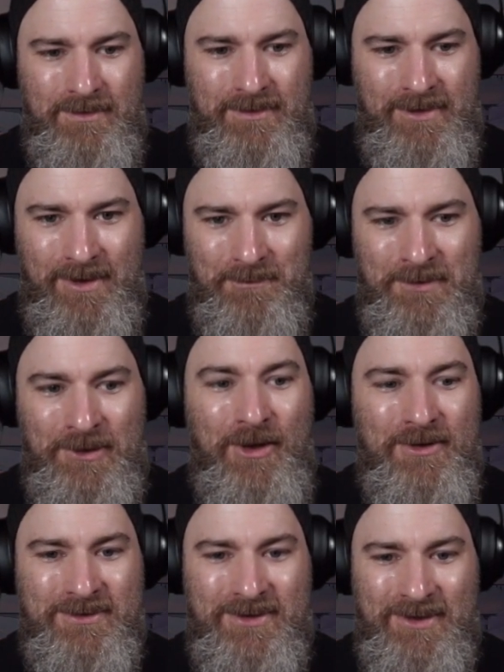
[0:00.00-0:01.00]
Yeah,
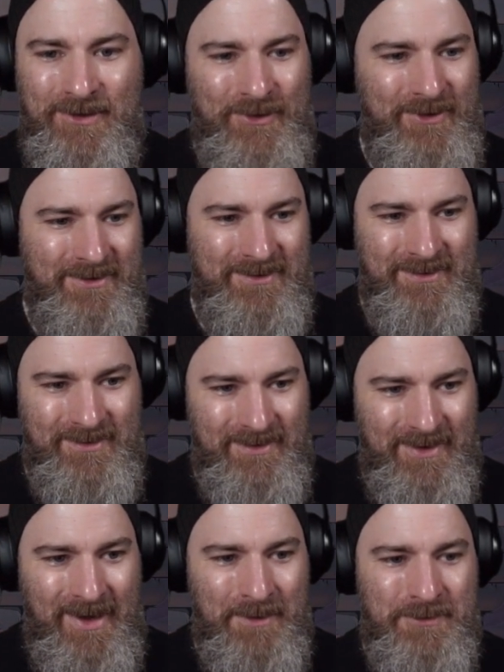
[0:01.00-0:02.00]
lot to learn.
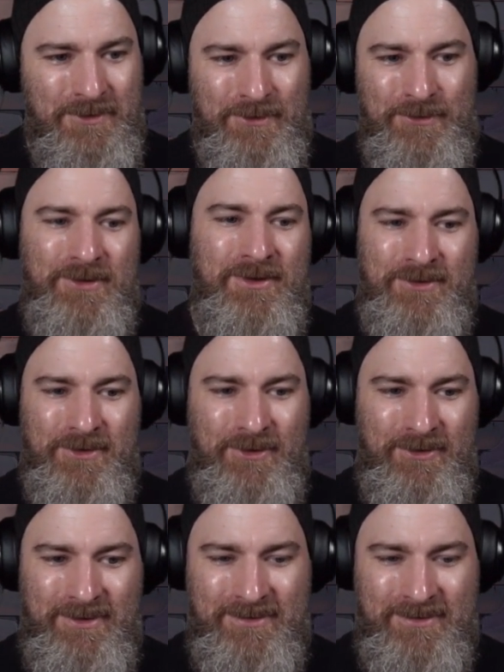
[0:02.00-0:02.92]
Absolute lot to learn.